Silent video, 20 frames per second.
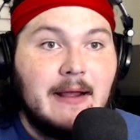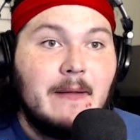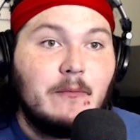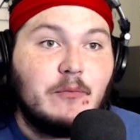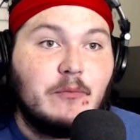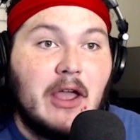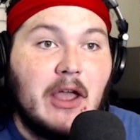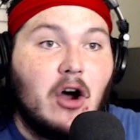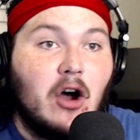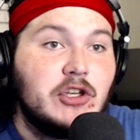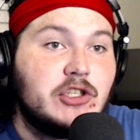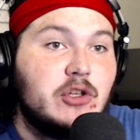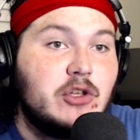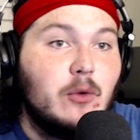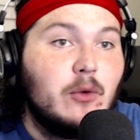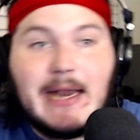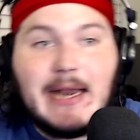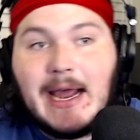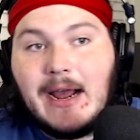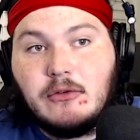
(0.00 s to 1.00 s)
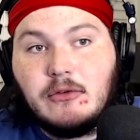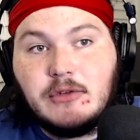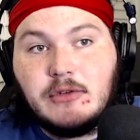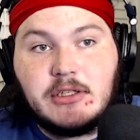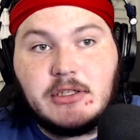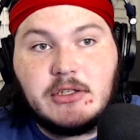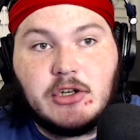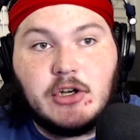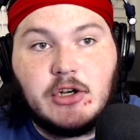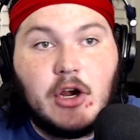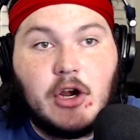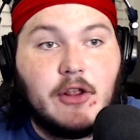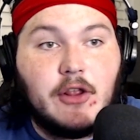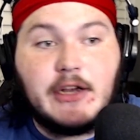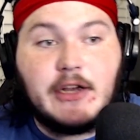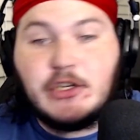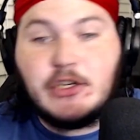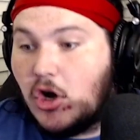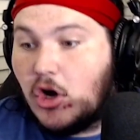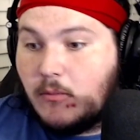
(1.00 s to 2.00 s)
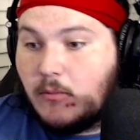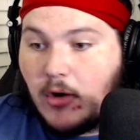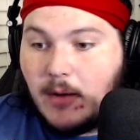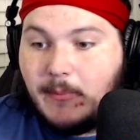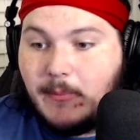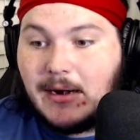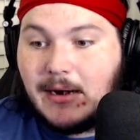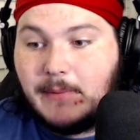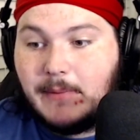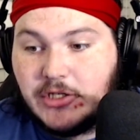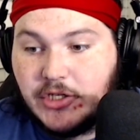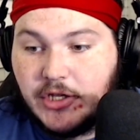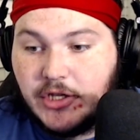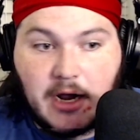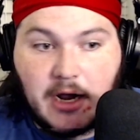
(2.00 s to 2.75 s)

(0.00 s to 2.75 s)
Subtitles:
They also announced, or they showed more about a bunch of their